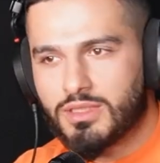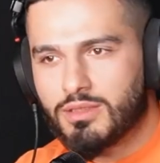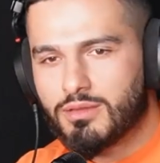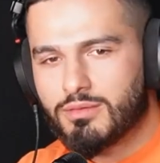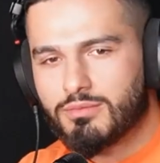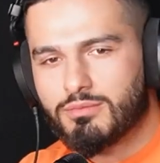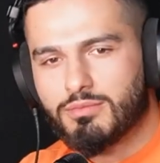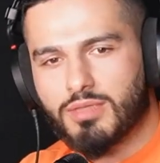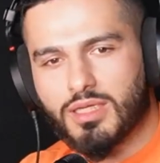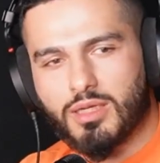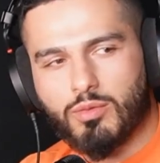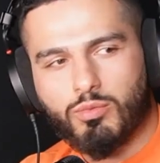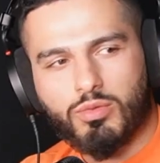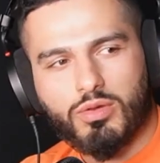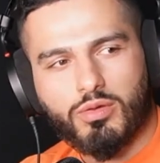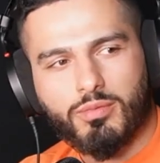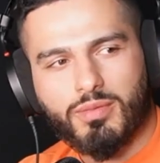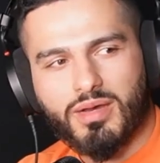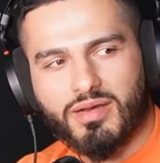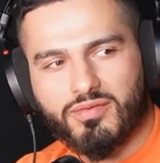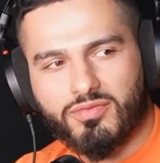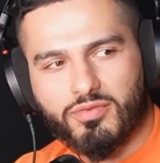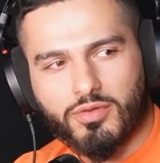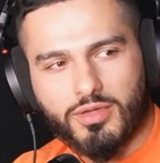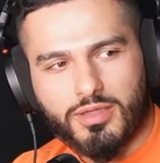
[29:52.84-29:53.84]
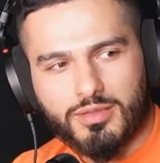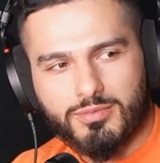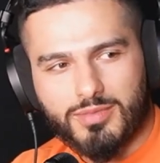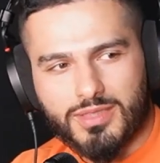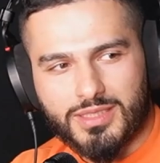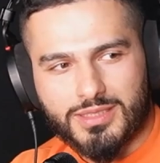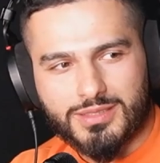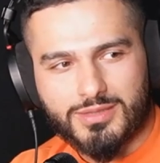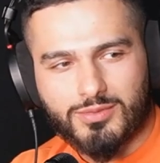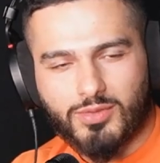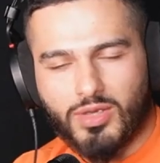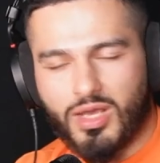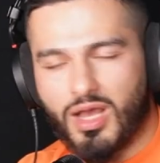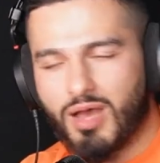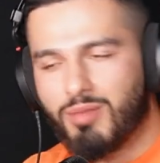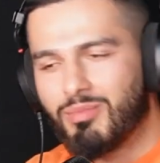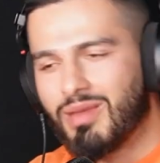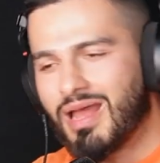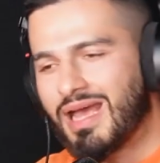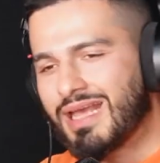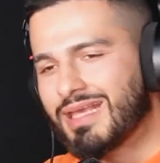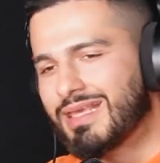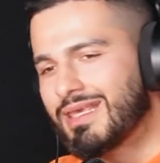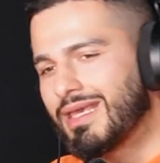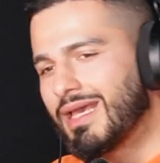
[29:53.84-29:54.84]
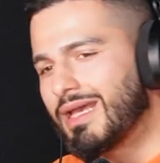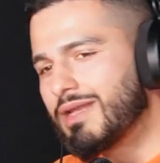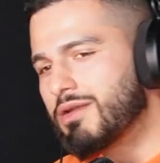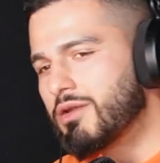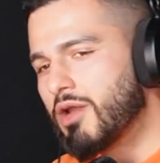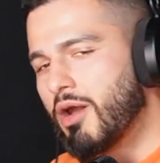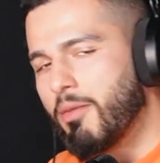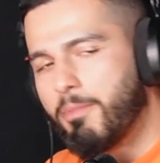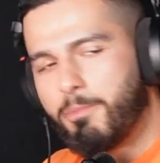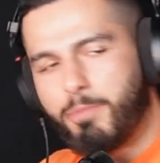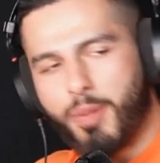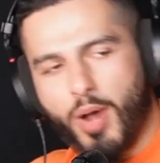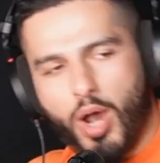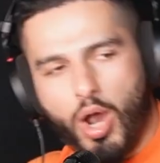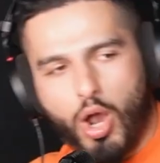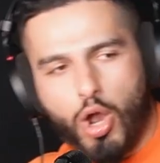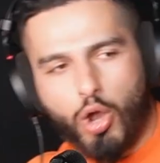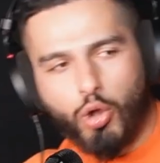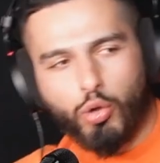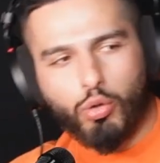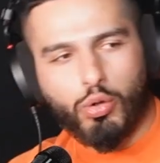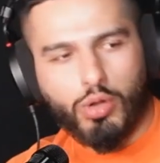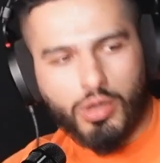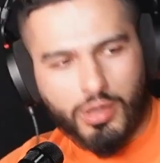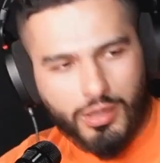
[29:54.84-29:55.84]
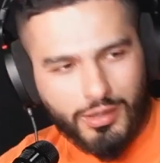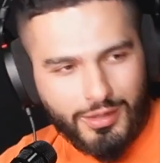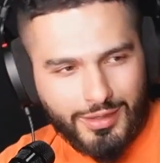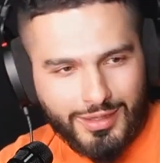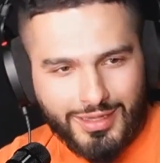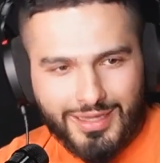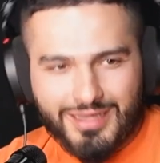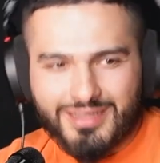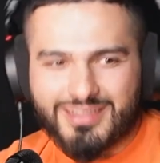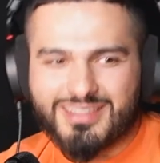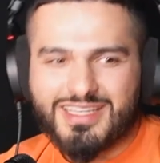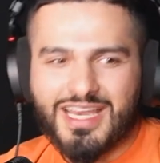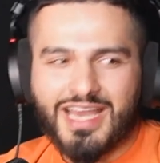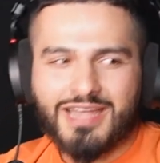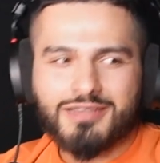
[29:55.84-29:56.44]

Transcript: But we're about 30 meters away. I'm like, get the boat. Get